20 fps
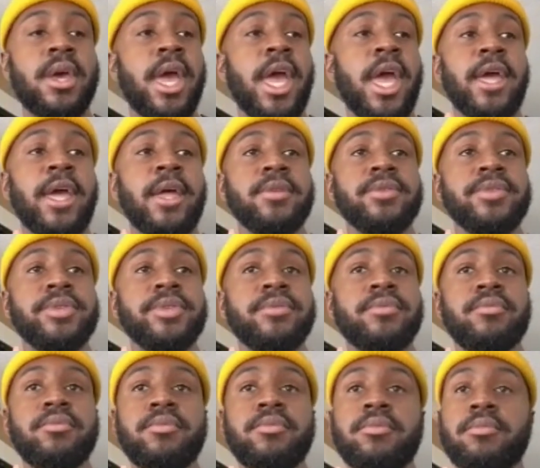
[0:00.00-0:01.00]
And
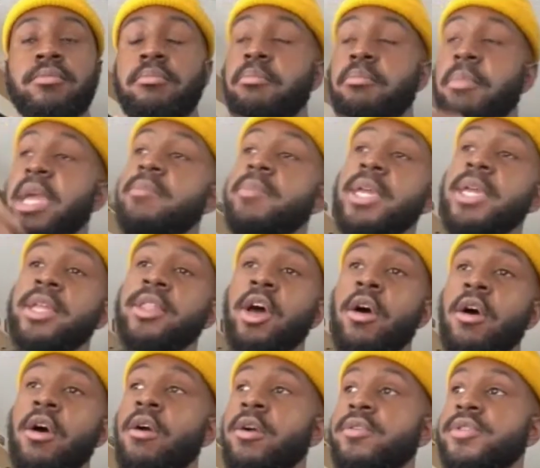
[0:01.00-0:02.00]
maybe in the
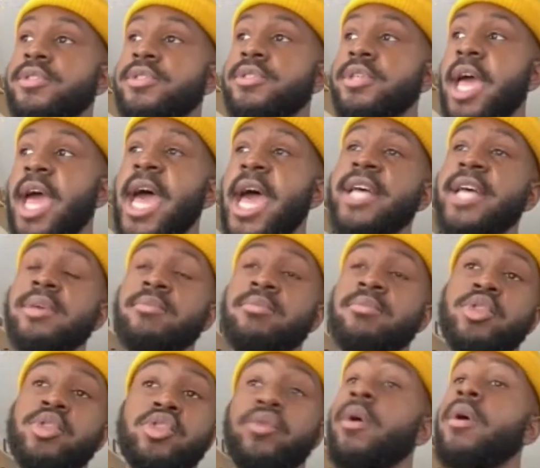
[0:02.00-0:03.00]
arts, as I'm
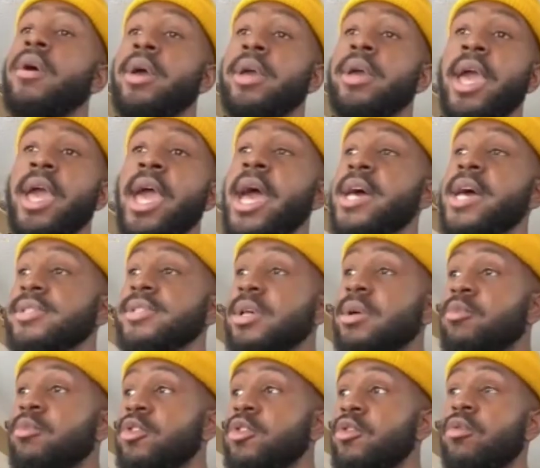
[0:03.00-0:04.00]
drawing, as
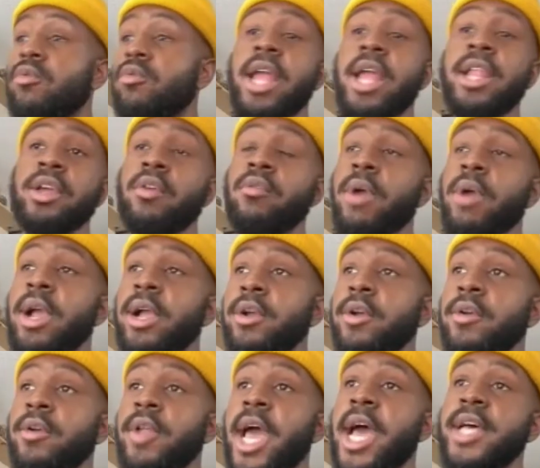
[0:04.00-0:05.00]
I'm writing a
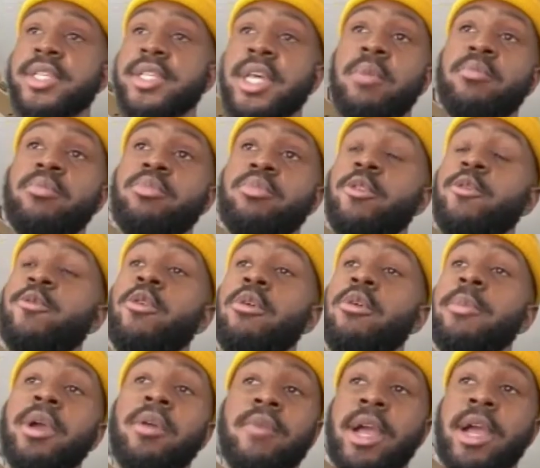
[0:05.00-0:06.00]
record, as I'm
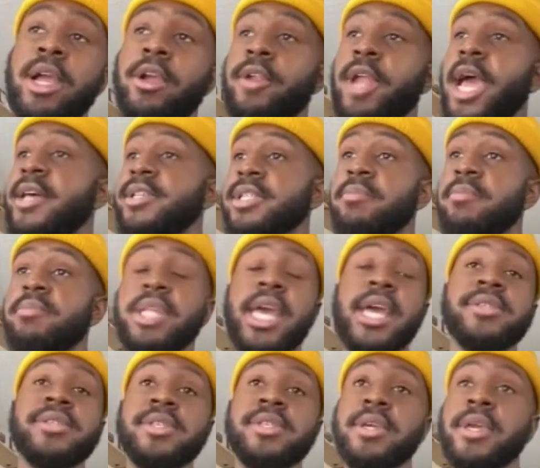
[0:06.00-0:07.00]
performing a record, as I'm
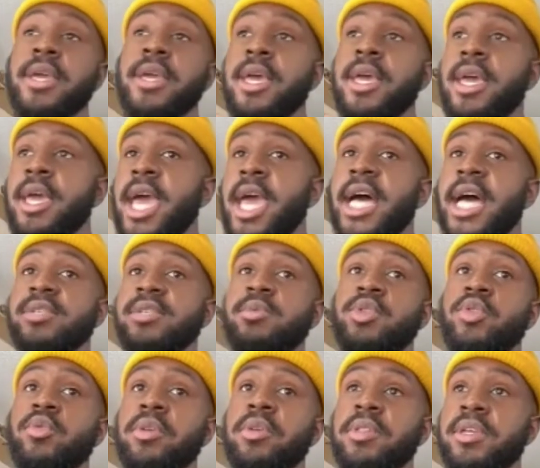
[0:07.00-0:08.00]
dancing, as I'm
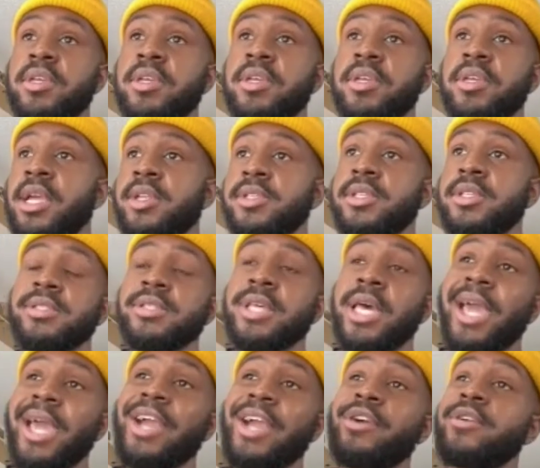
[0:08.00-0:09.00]
doing these things, it's
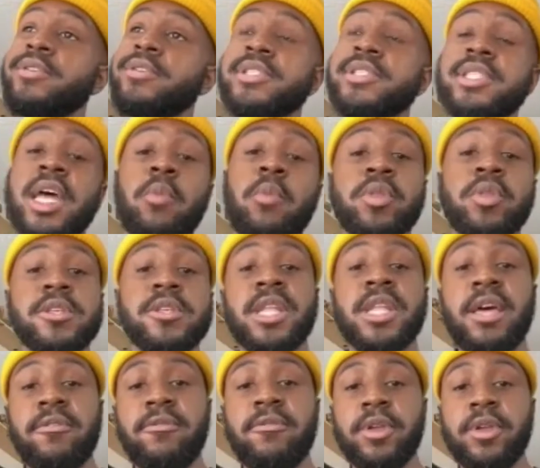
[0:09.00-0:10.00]
like I could step with this
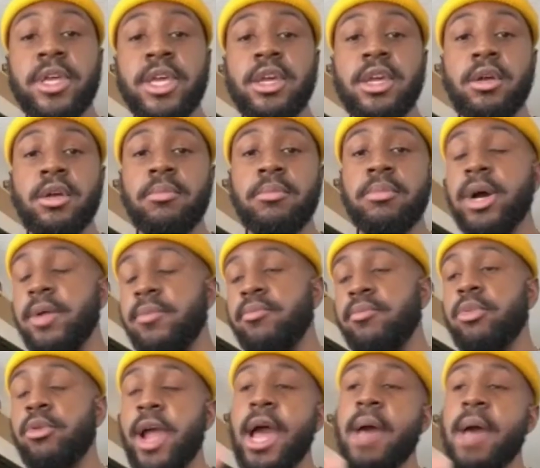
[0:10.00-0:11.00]
left foot here, but
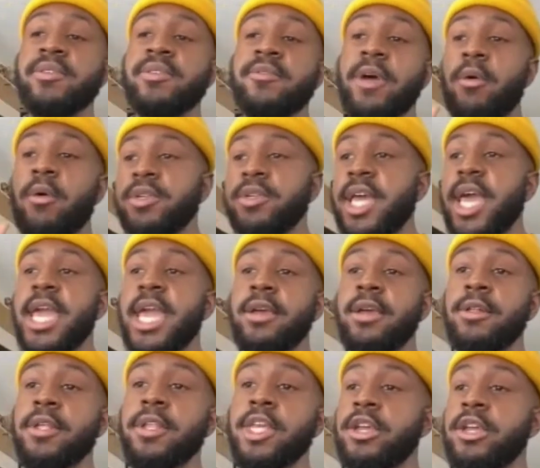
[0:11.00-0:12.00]
perhaps if I were to
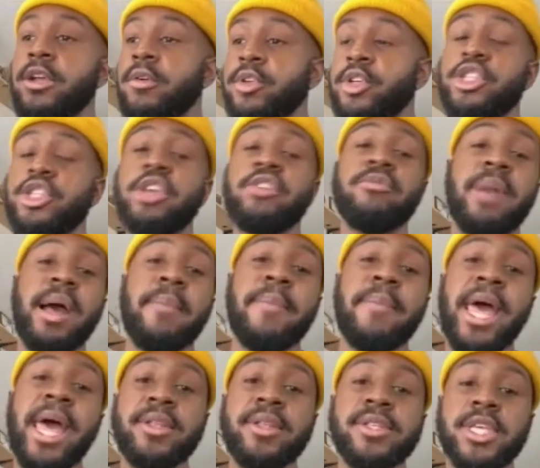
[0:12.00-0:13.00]
angle it here and shift my
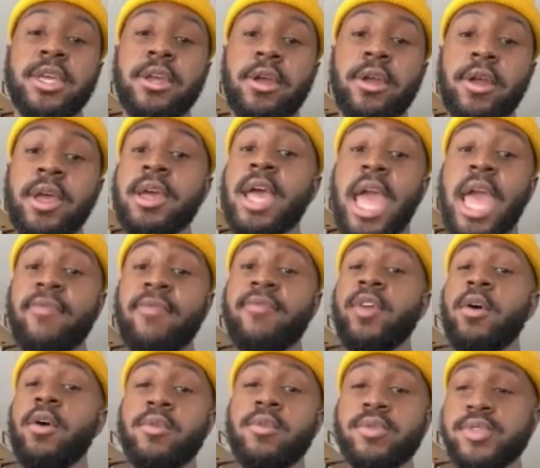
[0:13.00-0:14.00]
balance here, and
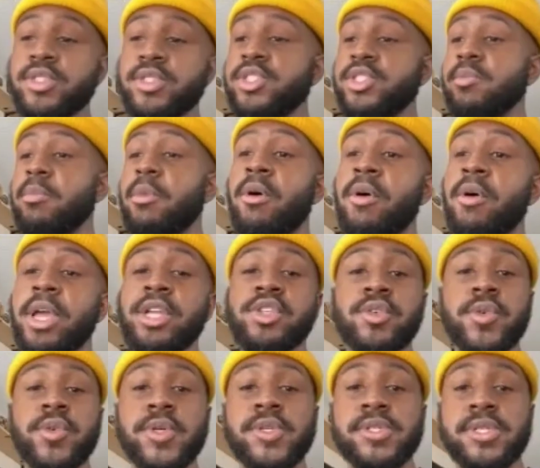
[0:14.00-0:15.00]
those small
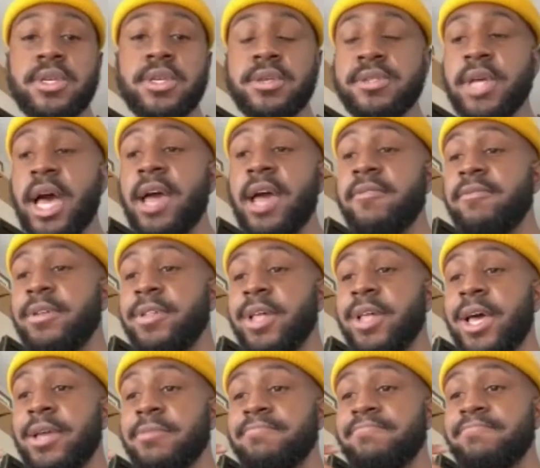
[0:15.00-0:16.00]
intricacies, I feel
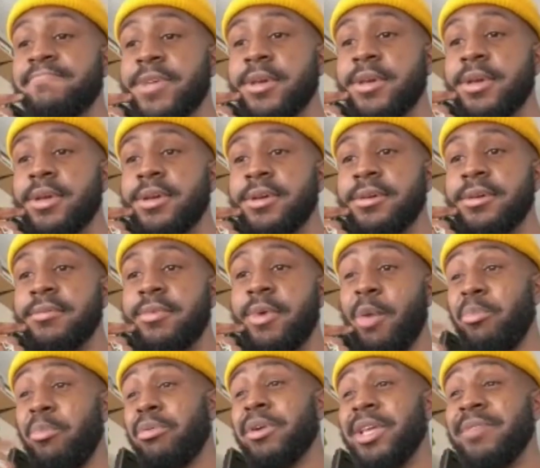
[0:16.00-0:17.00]
like
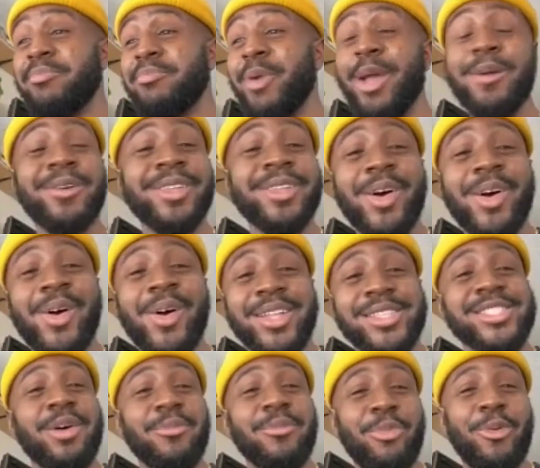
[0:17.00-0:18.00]
are pretty parallel at
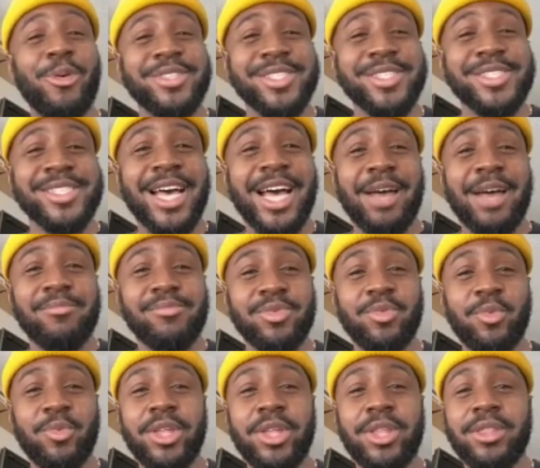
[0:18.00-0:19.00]
some points in time
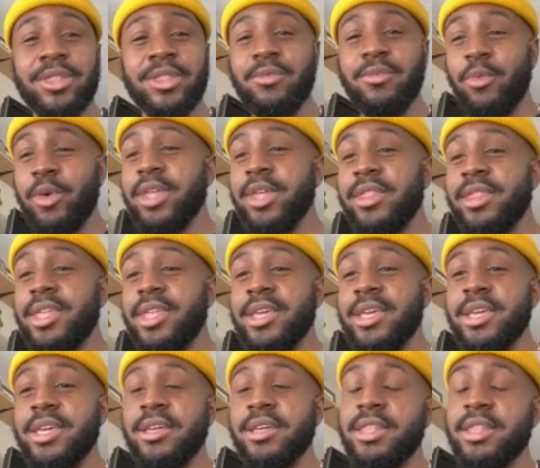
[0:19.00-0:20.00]
with
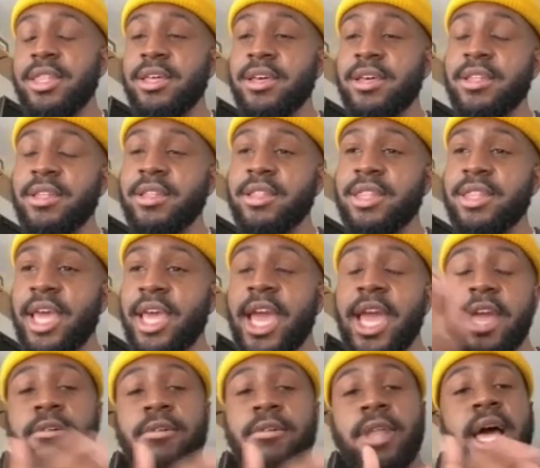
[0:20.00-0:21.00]
the
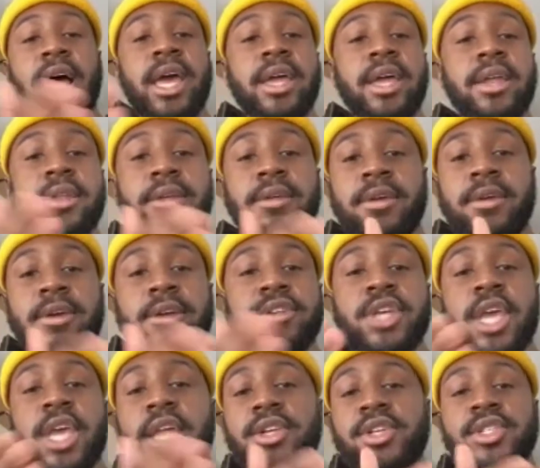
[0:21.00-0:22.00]
hairline
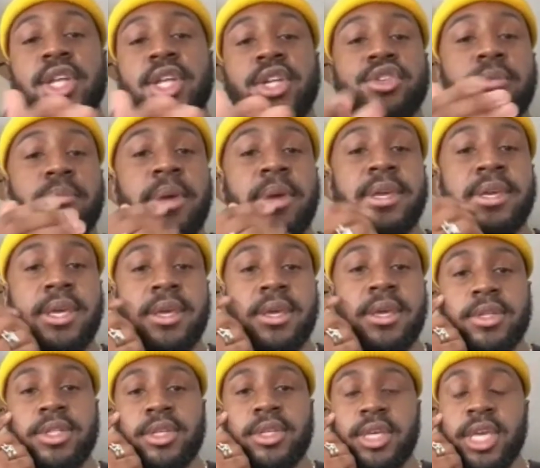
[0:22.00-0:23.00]
changes that you're
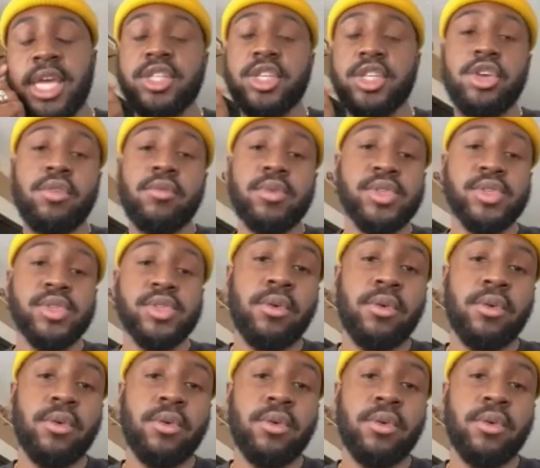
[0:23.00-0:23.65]
making to get to your result